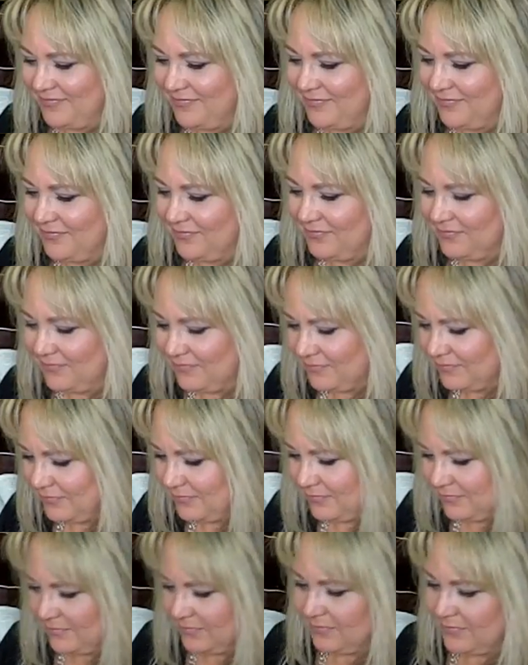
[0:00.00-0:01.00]

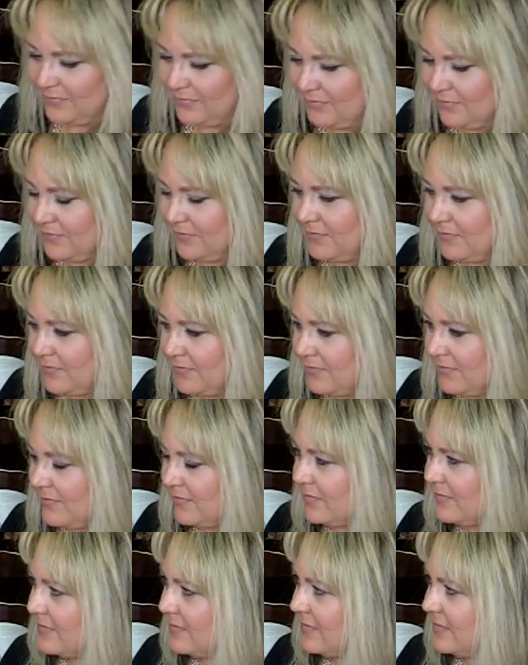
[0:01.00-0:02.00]

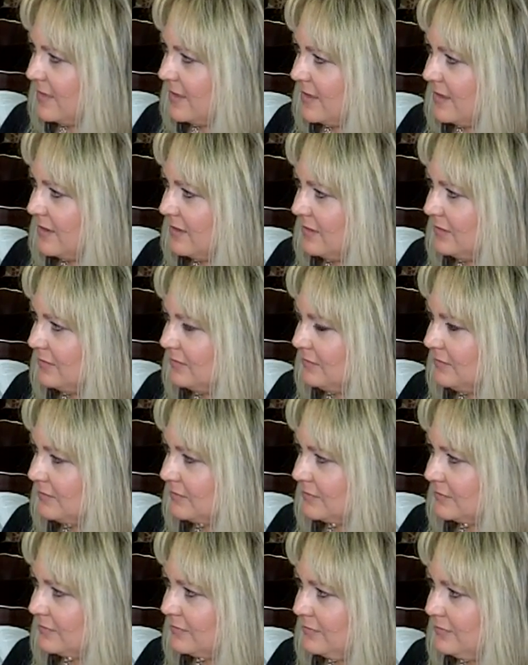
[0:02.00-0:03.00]

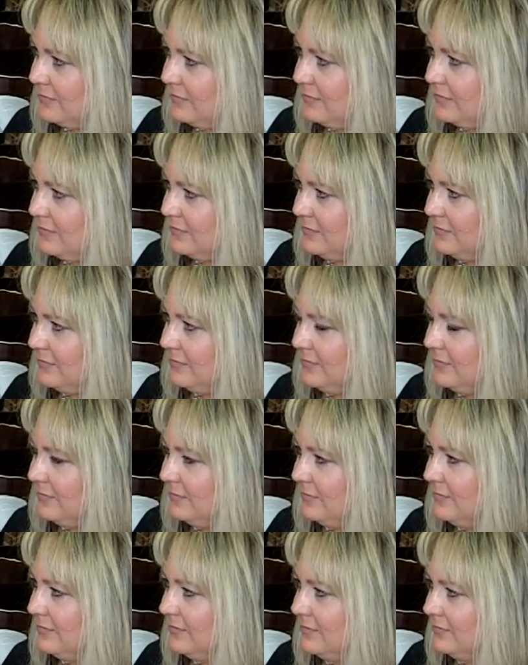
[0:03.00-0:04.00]

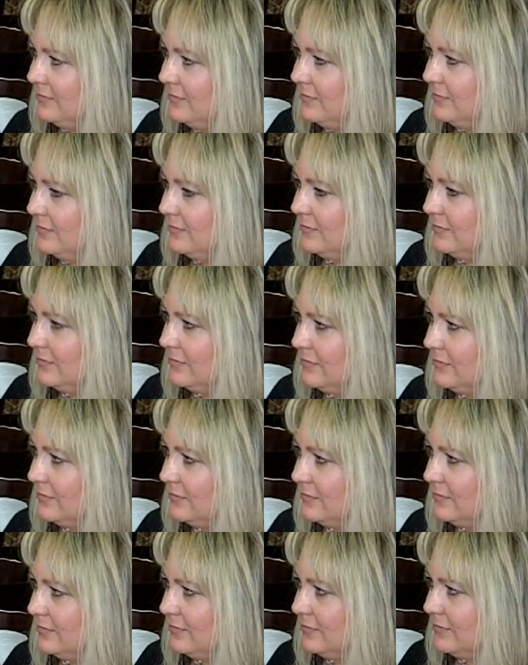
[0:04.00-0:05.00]

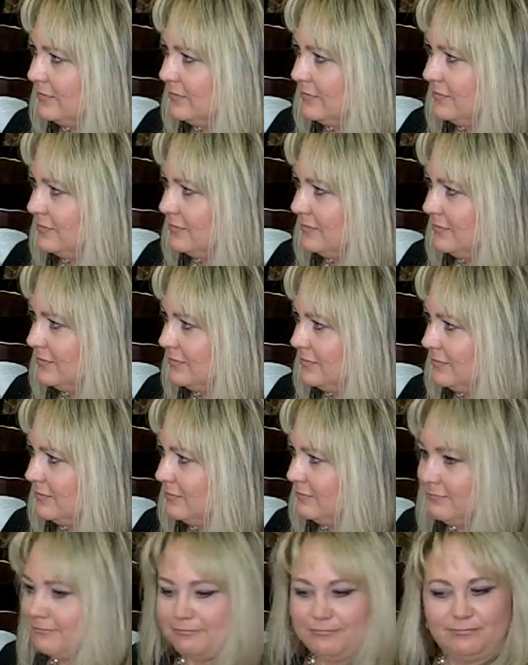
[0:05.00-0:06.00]

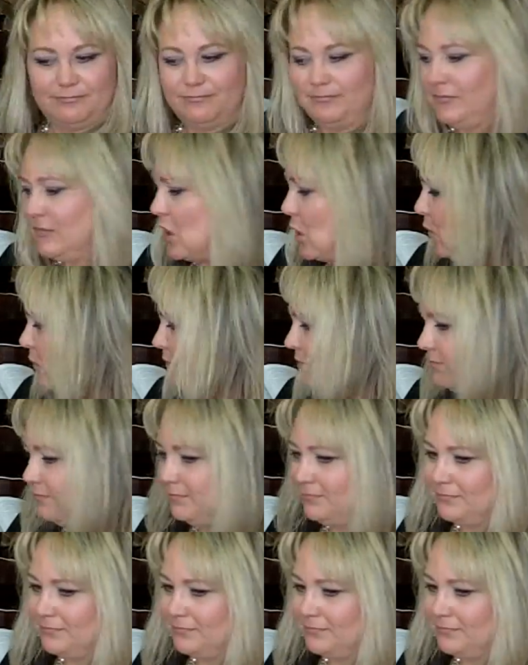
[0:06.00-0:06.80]
No words are spoken by the person on screen.